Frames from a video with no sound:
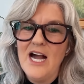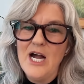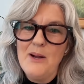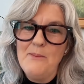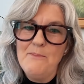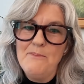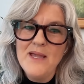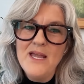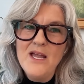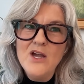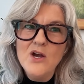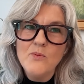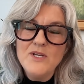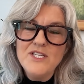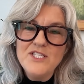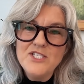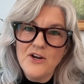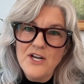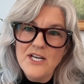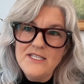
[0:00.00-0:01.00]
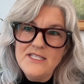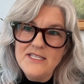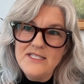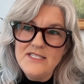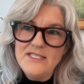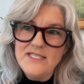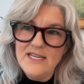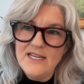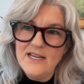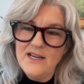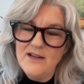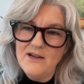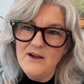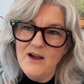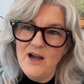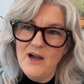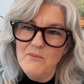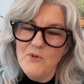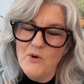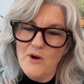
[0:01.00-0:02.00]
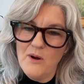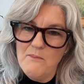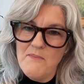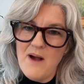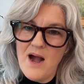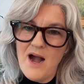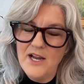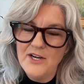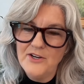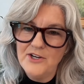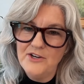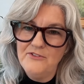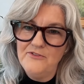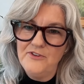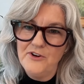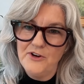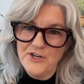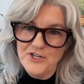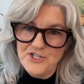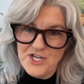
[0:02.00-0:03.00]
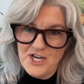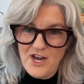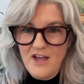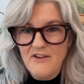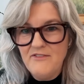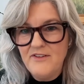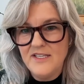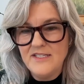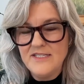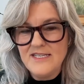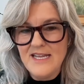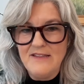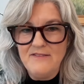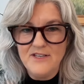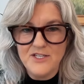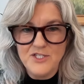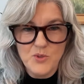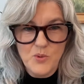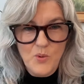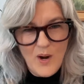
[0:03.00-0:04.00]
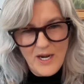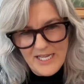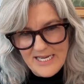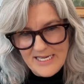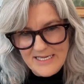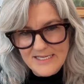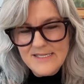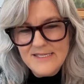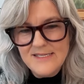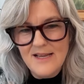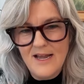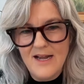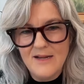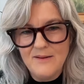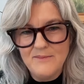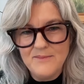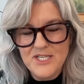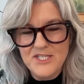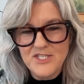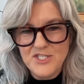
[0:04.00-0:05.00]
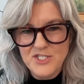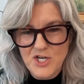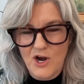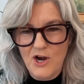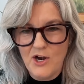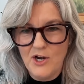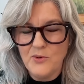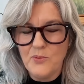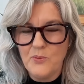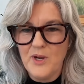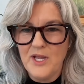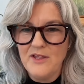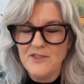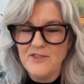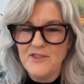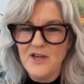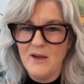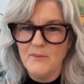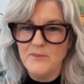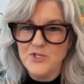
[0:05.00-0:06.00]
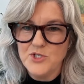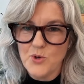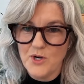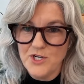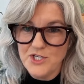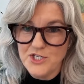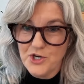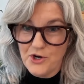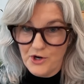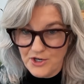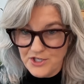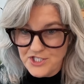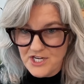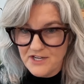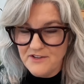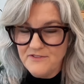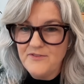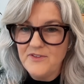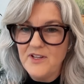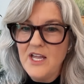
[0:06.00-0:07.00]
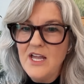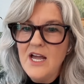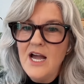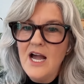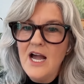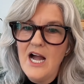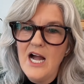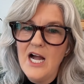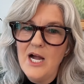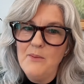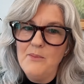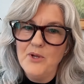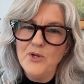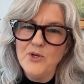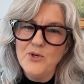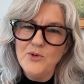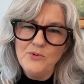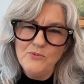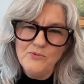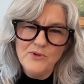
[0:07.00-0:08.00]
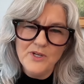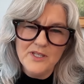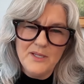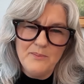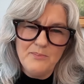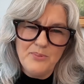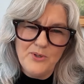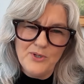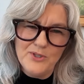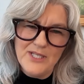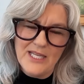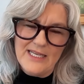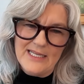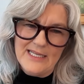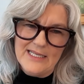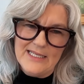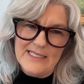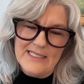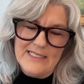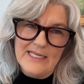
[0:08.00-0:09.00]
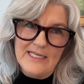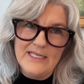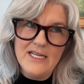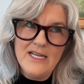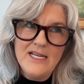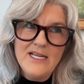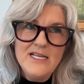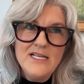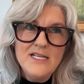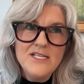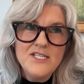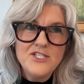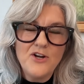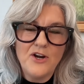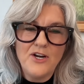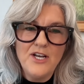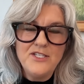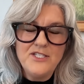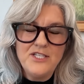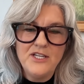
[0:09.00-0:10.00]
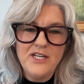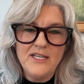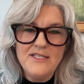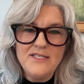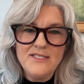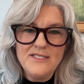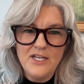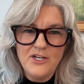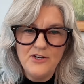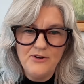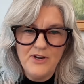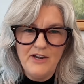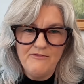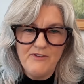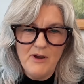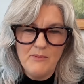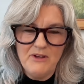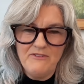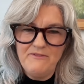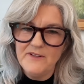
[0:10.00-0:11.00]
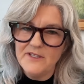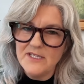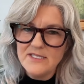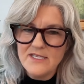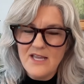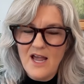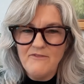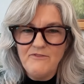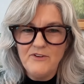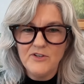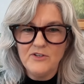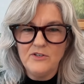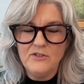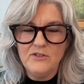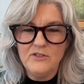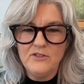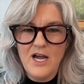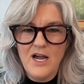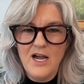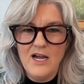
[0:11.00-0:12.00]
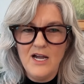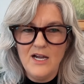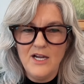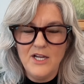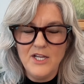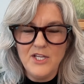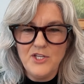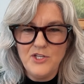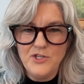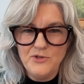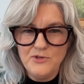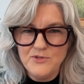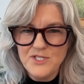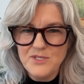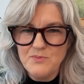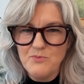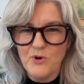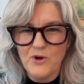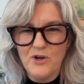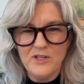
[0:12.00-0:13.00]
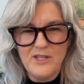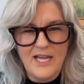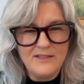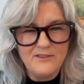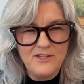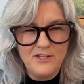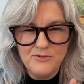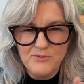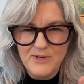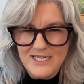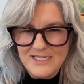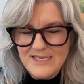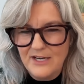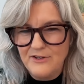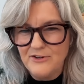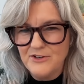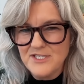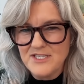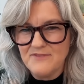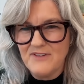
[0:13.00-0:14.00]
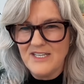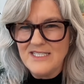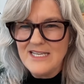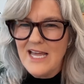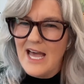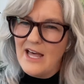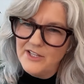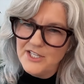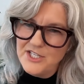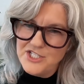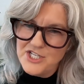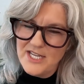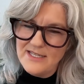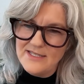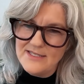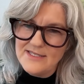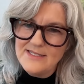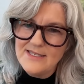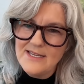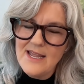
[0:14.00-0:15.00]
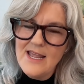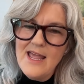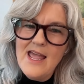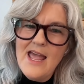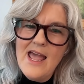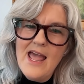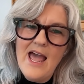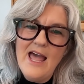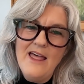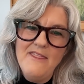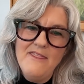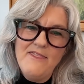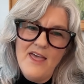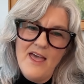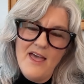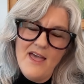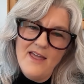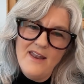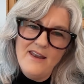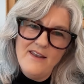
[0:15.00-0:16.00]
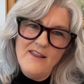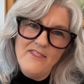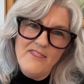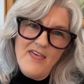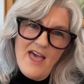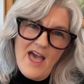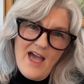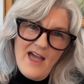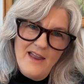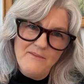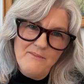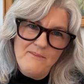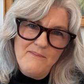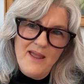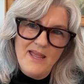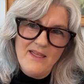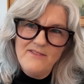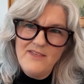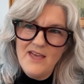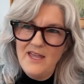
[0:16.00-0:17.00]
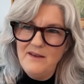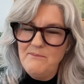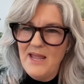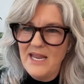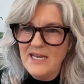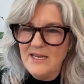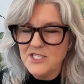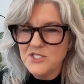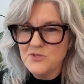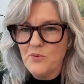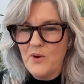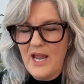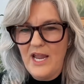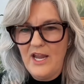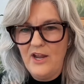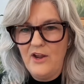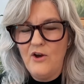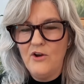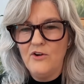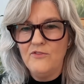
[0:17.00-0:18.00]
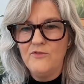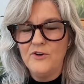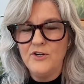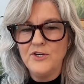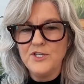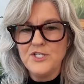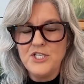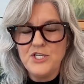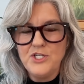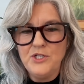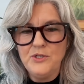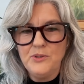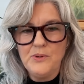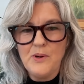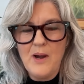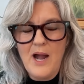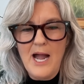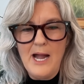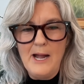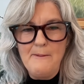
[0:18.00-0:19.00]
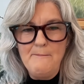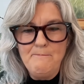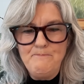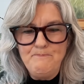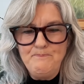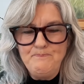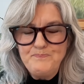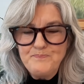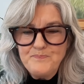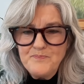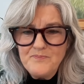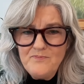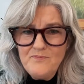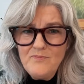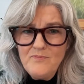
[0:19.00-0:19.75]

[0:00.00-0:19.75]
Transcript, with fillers: Um, we started to see a, a, more modern version of it in the 20s um, to start with um, George Gurdjieff, um, who really pulled it in and started to consider it from a philosophical uh, use, more like the three centers of intelligence and then that ma- then made its way over to um,